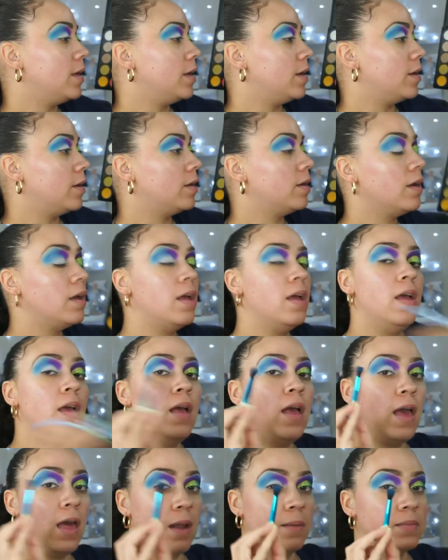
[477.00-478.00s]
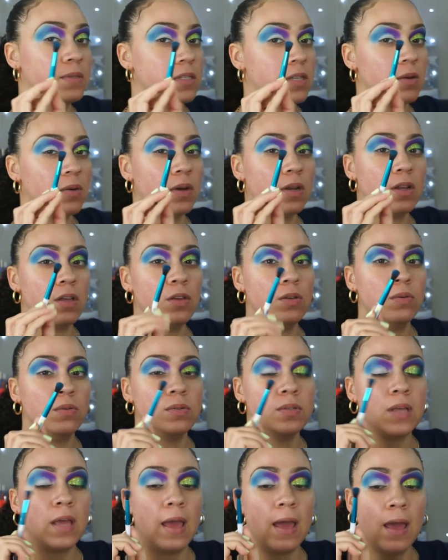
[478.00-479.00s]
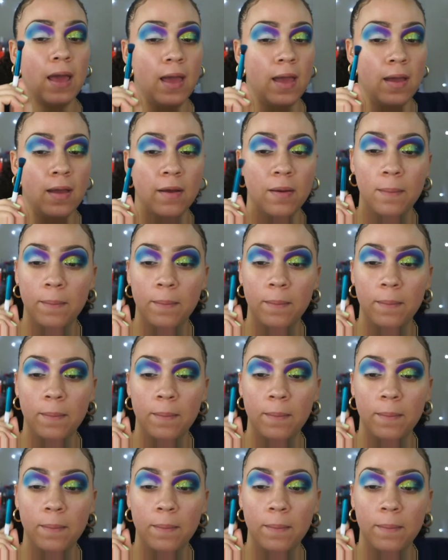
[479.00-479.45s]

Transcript: here, and I'm still going to use a